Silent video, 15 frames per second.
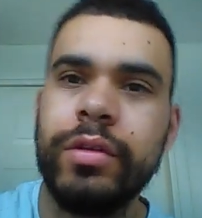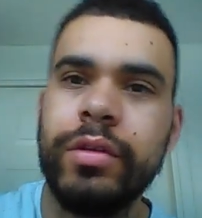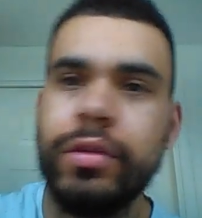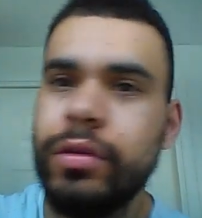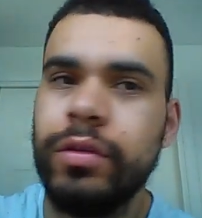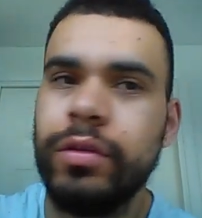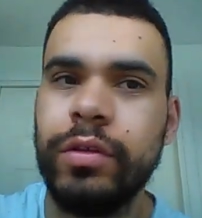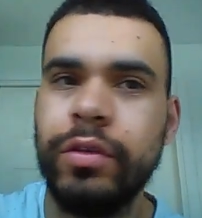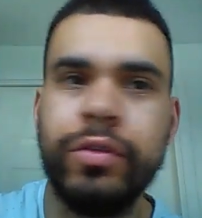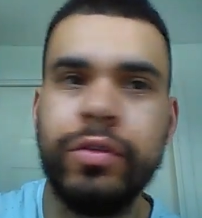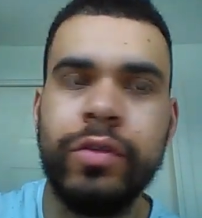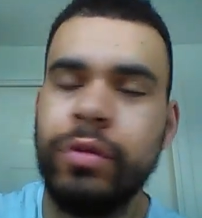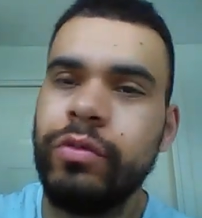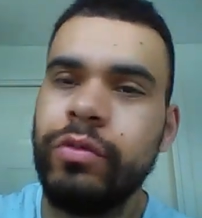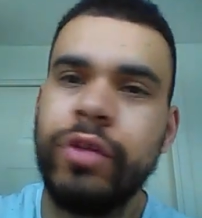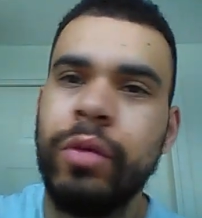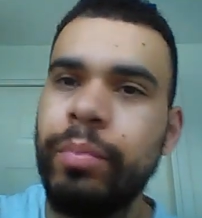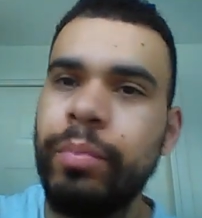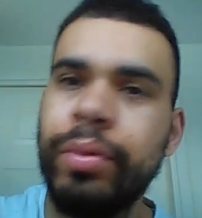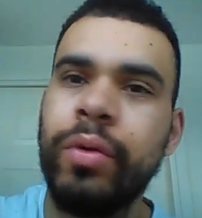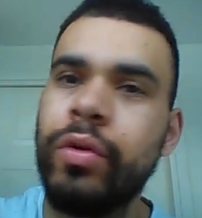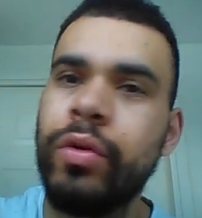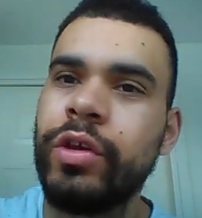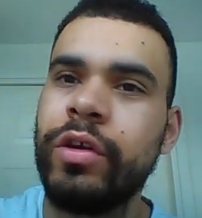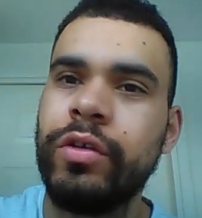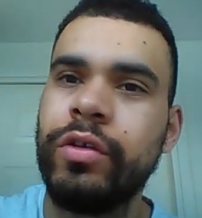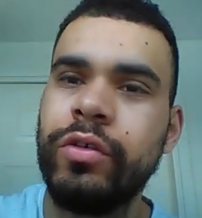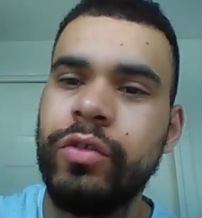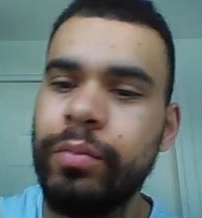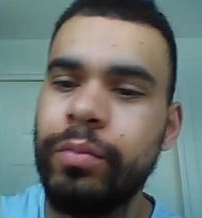you don't put all your
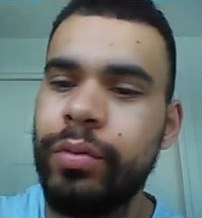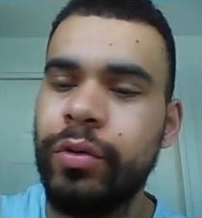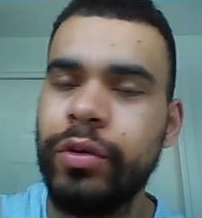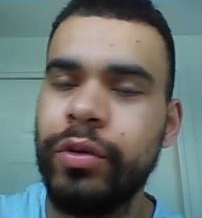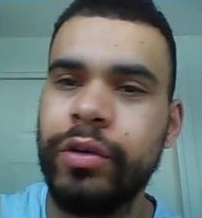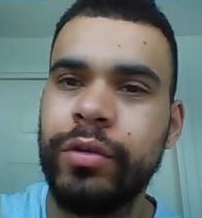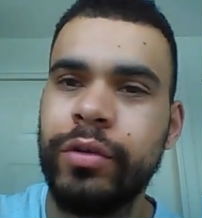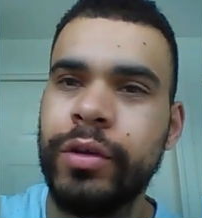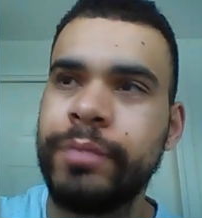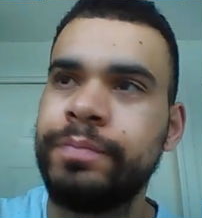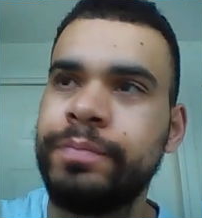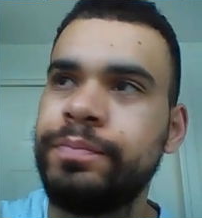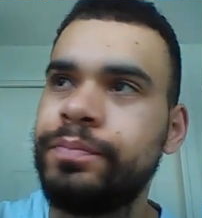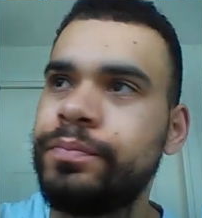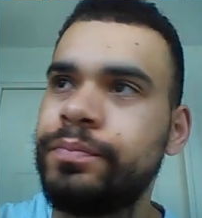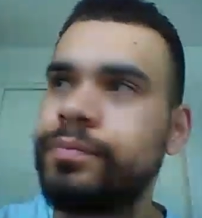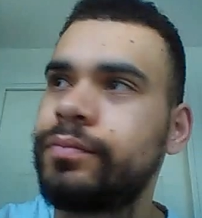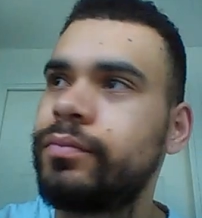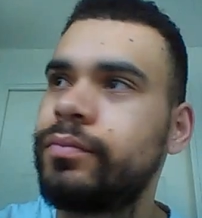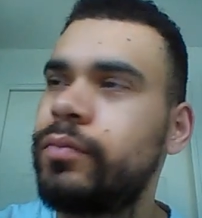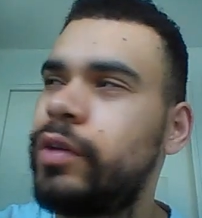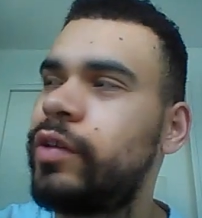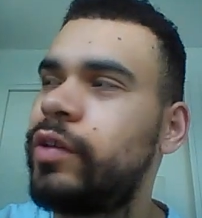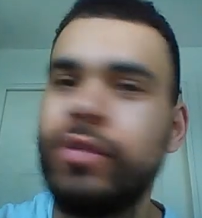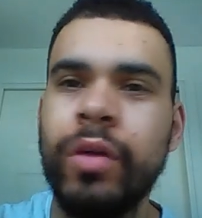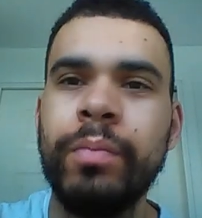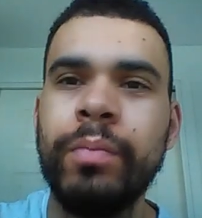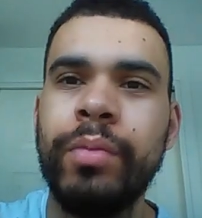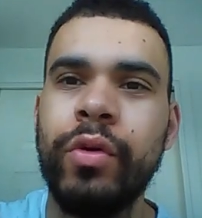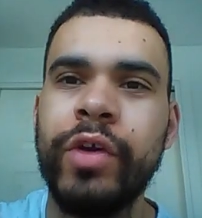what do you say? Don't put
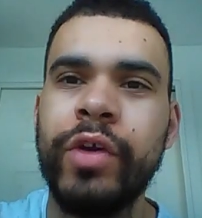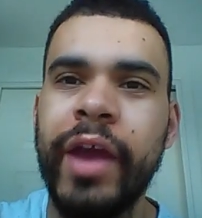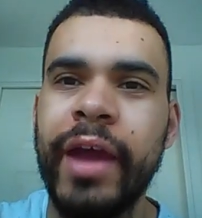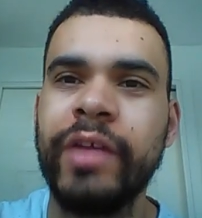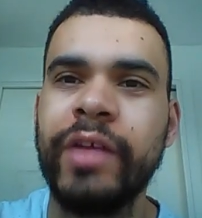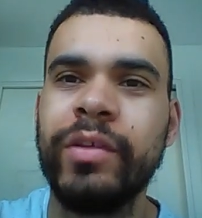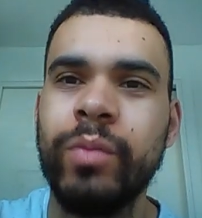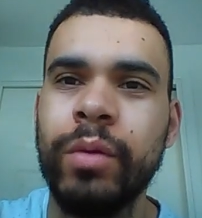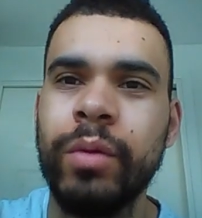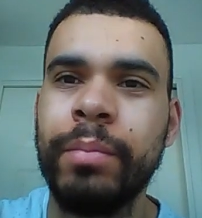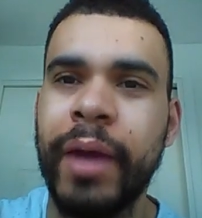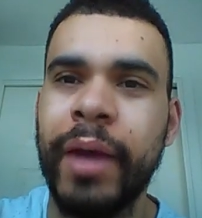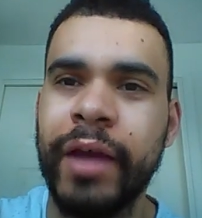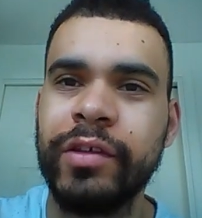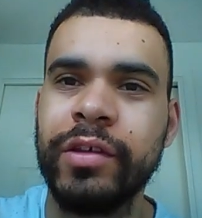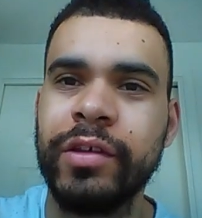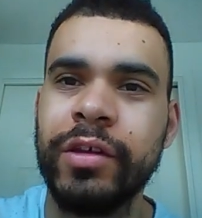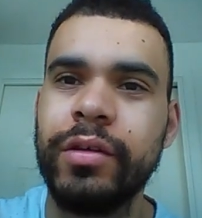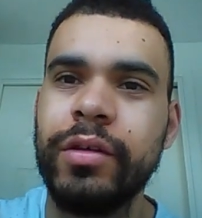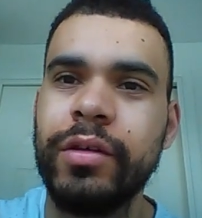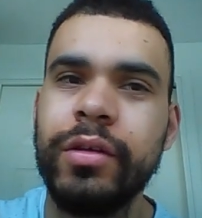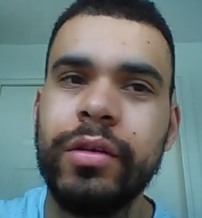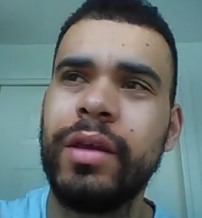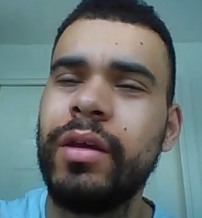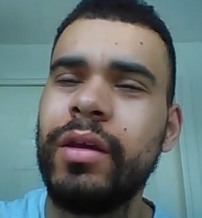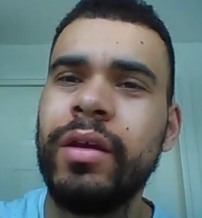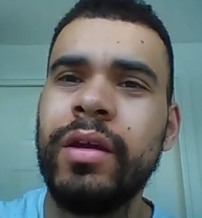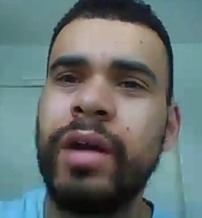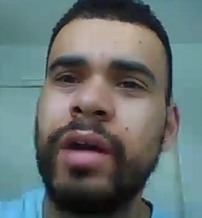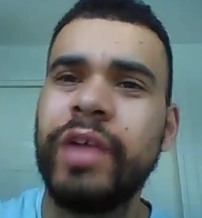all your eggs in one basket. I
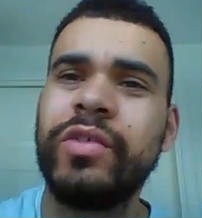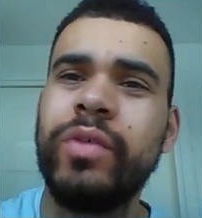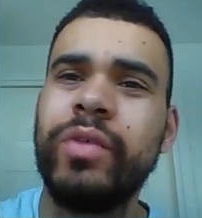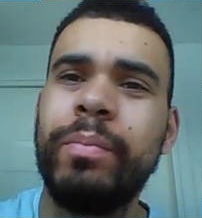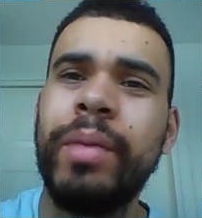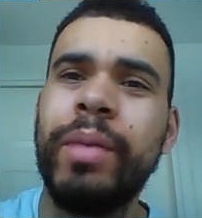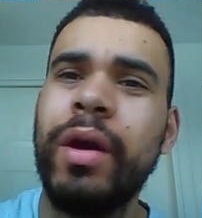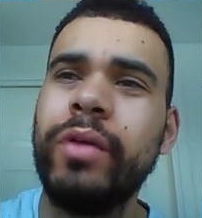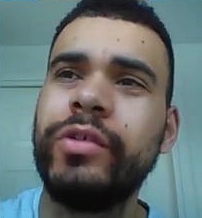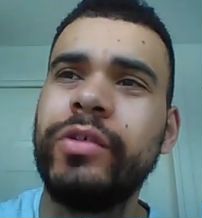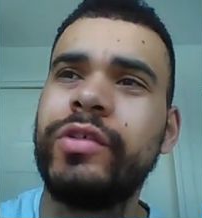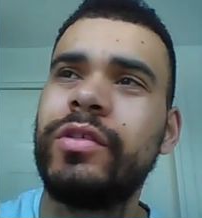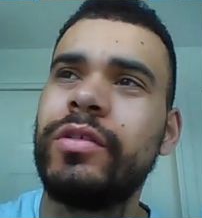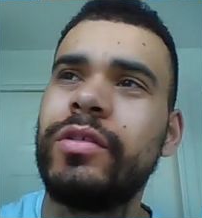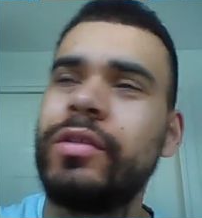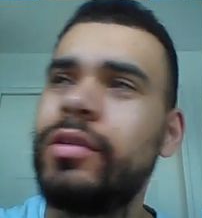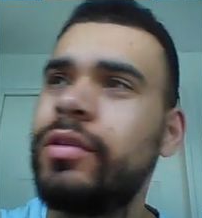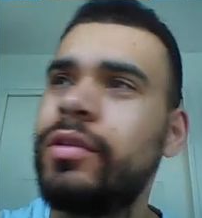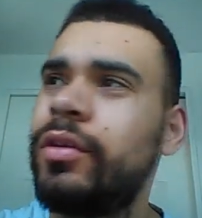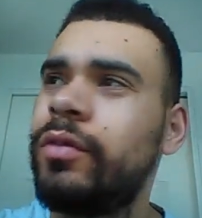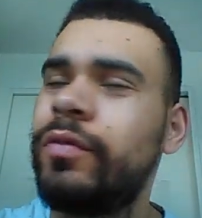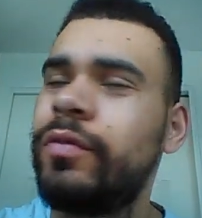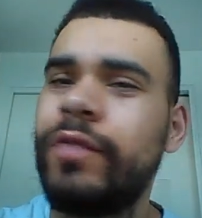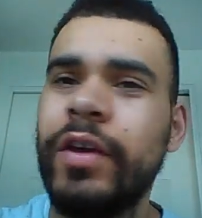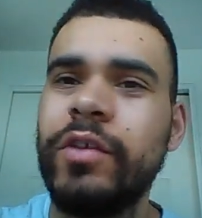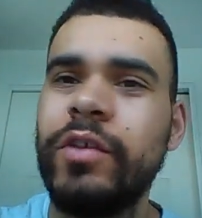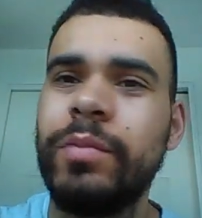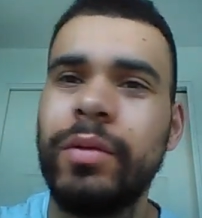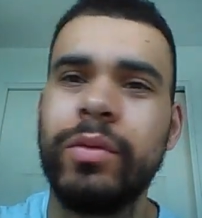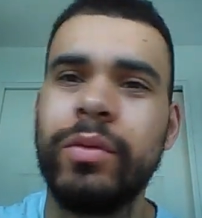saw a post on Facebook,
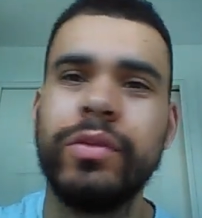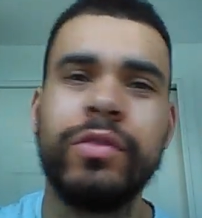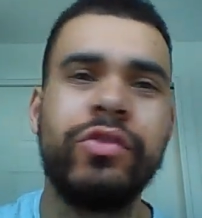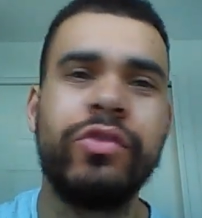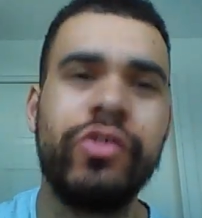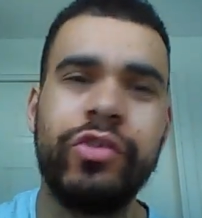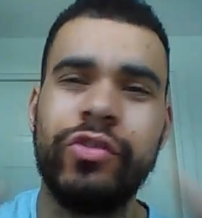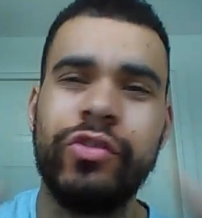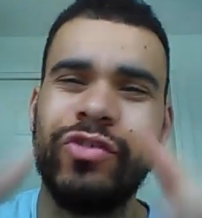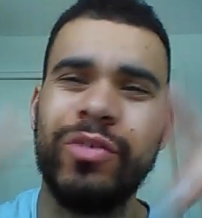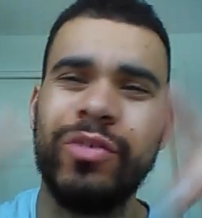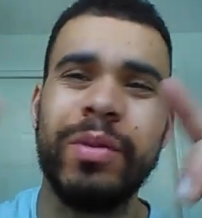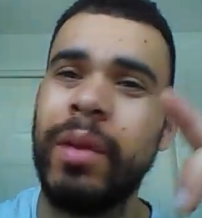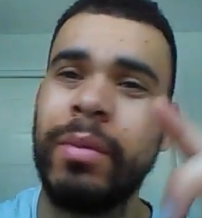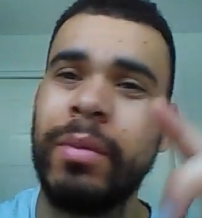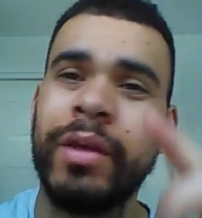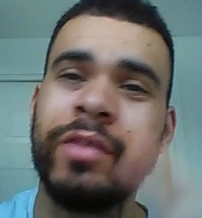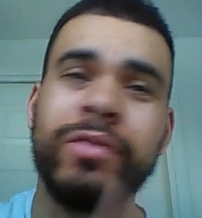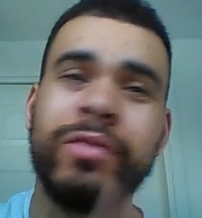one of those stupid memes, those